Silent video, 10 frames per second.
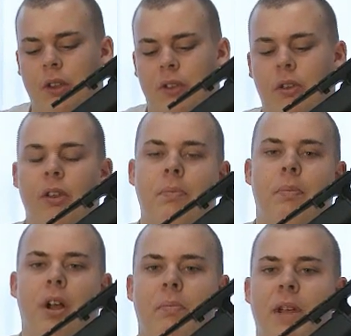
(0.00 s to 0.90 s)
The only
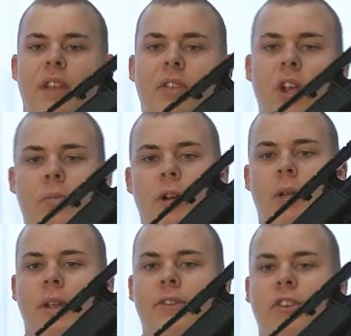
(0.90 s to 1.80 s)
bad thing I'd
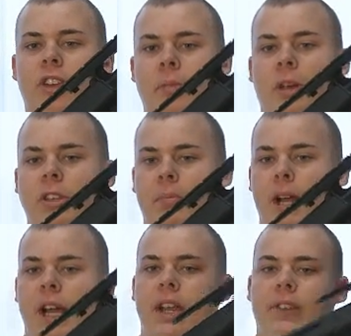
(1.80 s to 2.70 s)
probably have to say about the
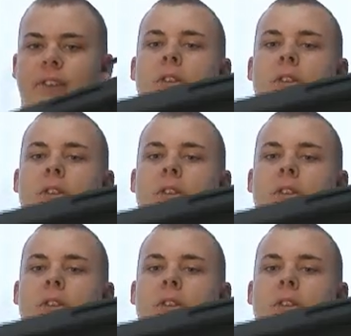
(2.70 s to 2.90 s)
body is